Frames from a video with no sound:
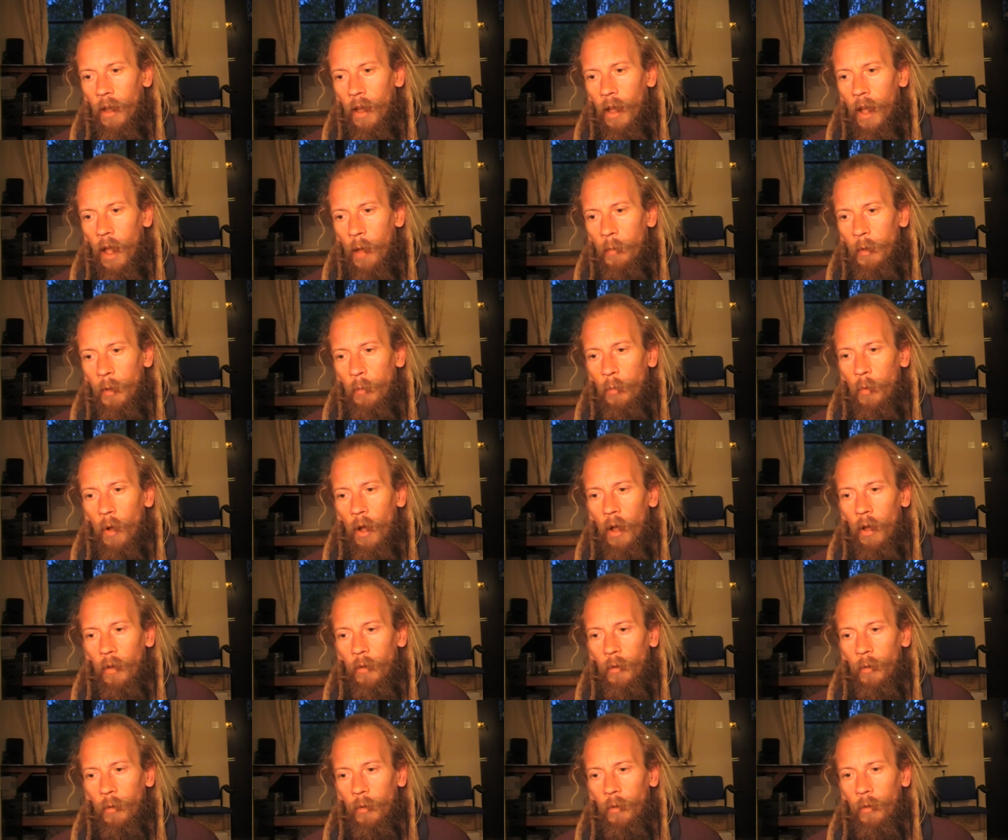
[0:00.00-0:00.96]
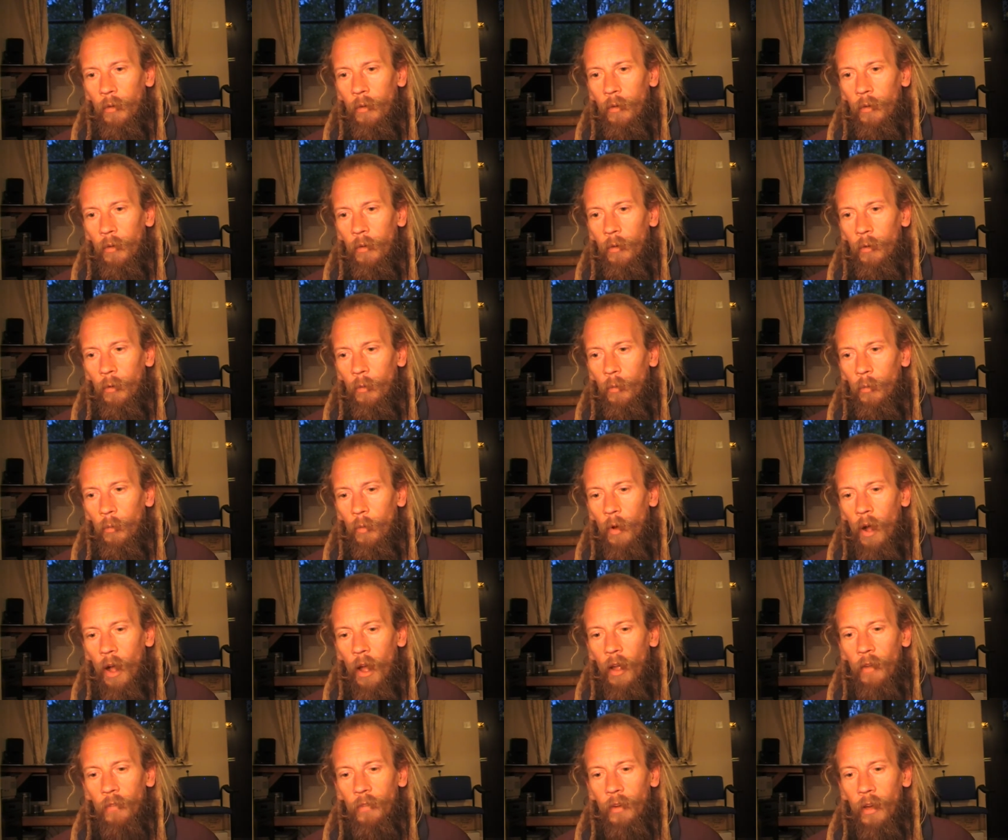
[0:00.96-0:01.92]
I mean, what
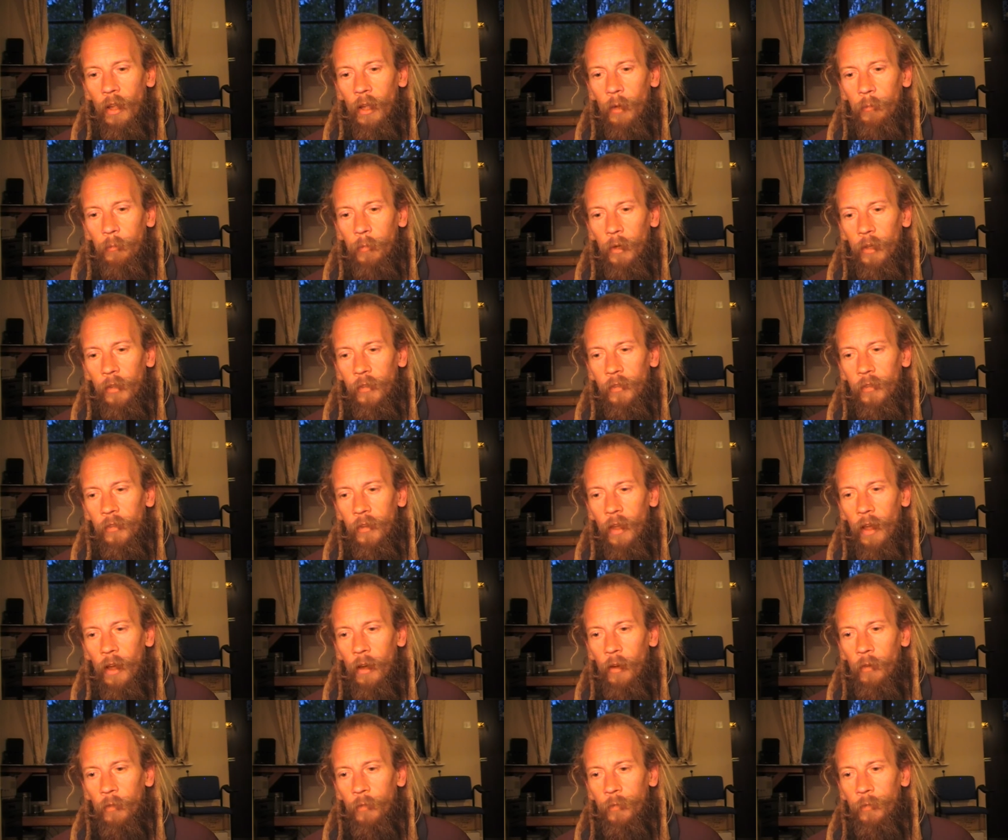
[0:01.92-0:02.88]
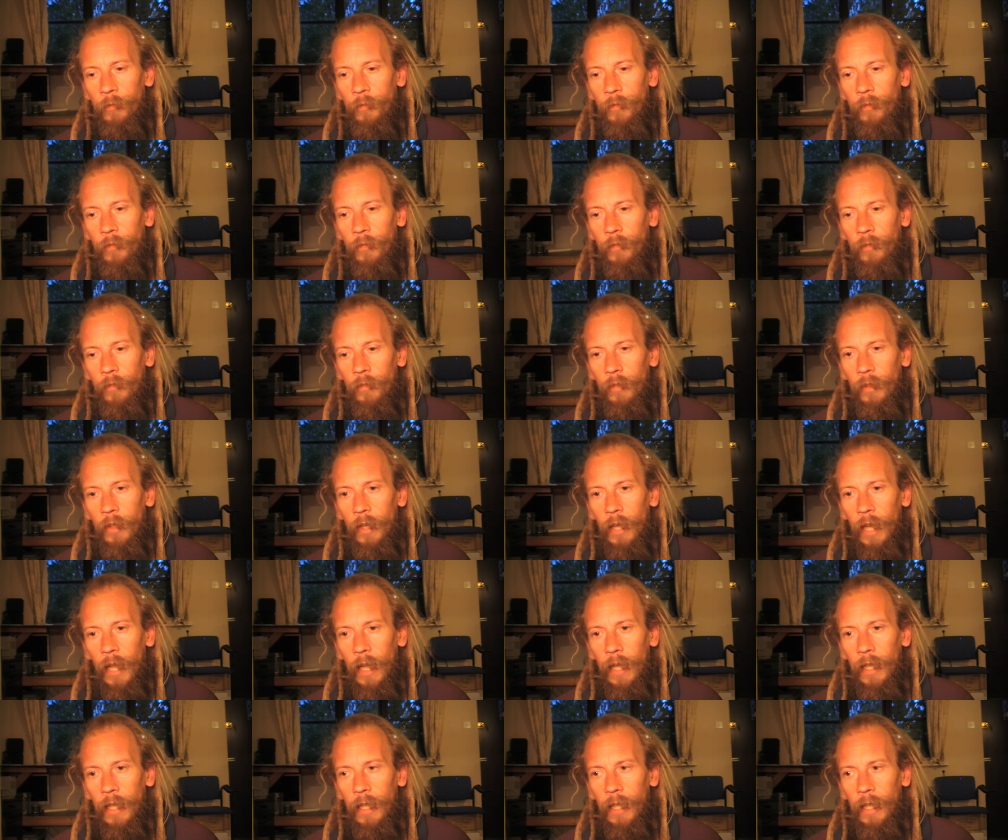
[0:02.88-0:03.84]
I've learnt myself
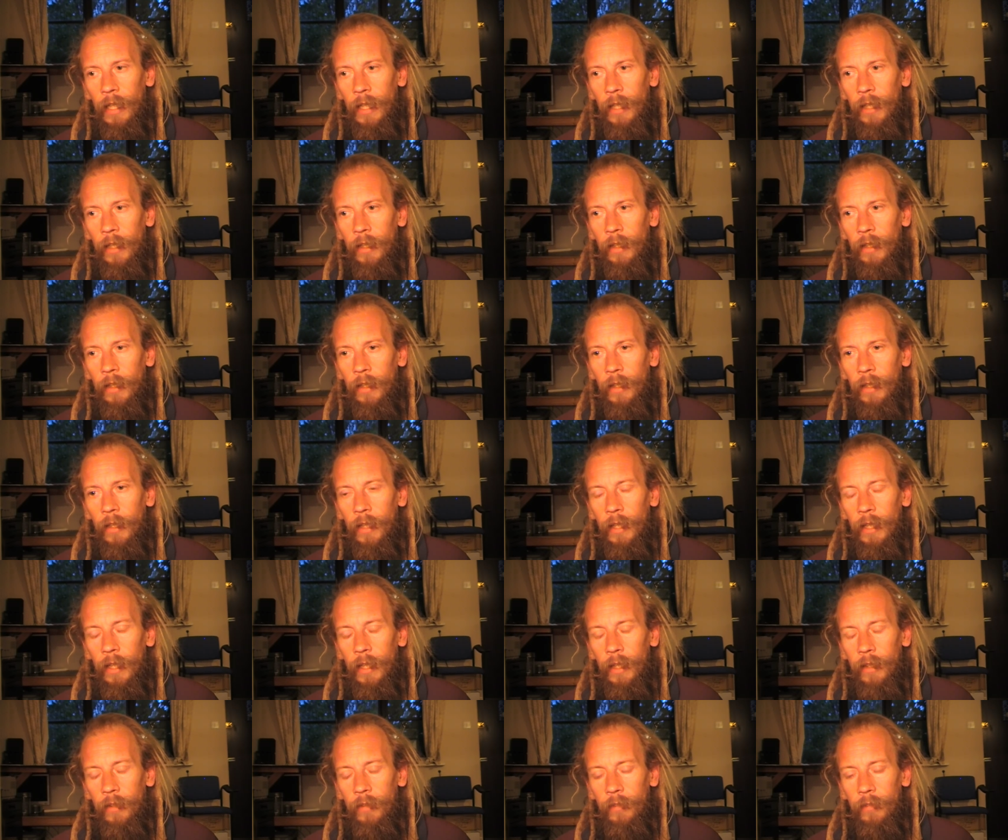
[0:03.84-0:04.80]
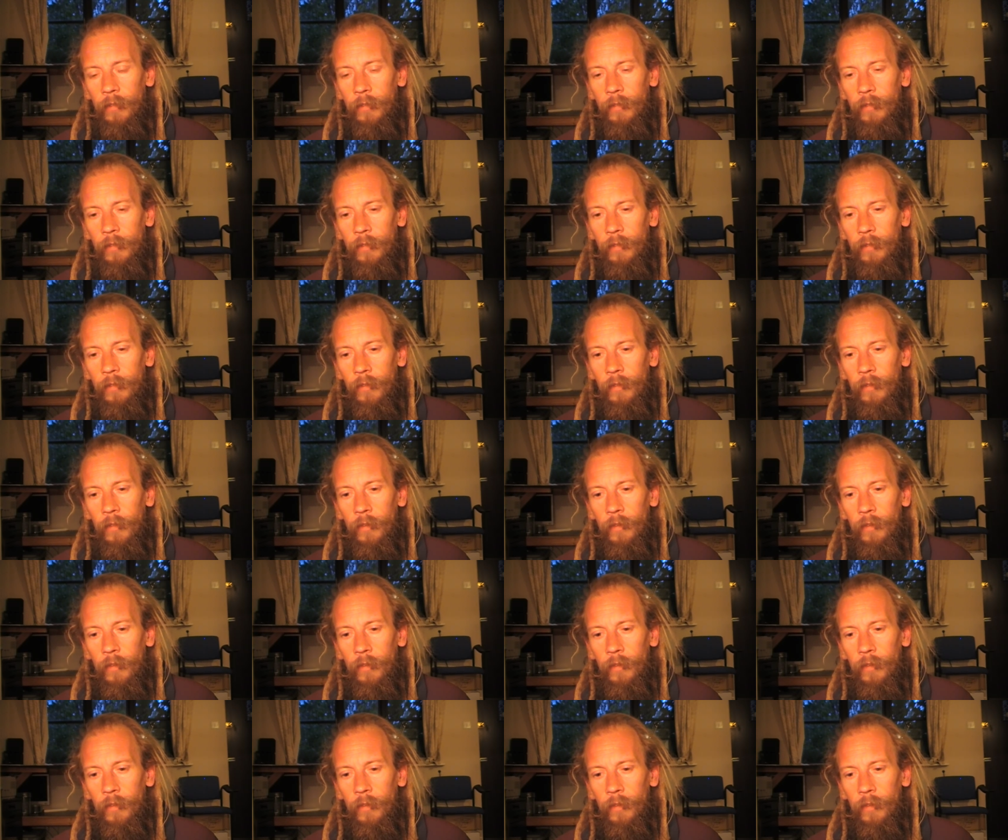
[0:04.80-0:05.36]
lately is,